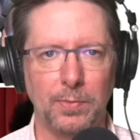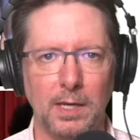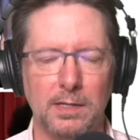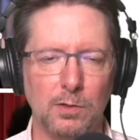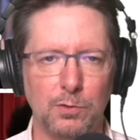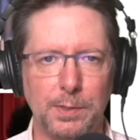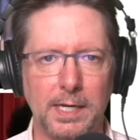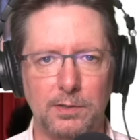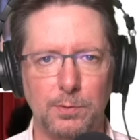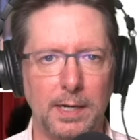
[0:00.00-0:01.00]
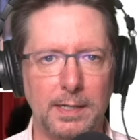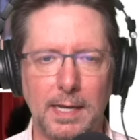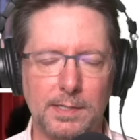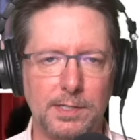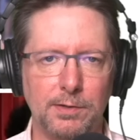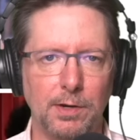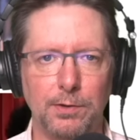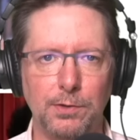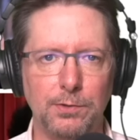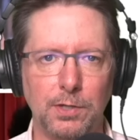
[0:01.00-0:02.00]
As long as we get to our net zero
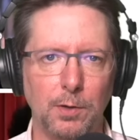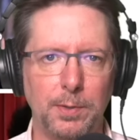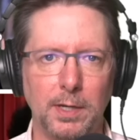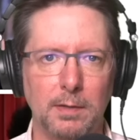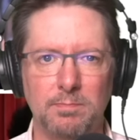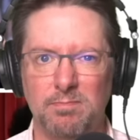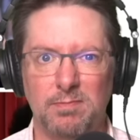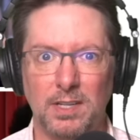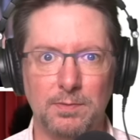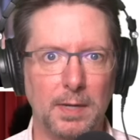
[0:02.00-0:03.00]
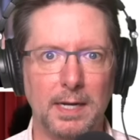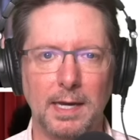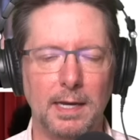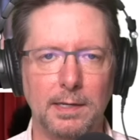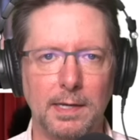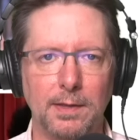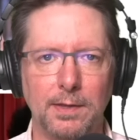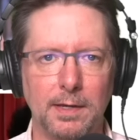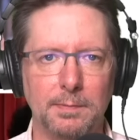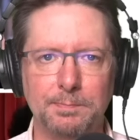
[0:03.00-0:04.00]
utopia, doesn't matter how you get
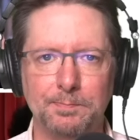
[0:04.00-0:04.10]
there.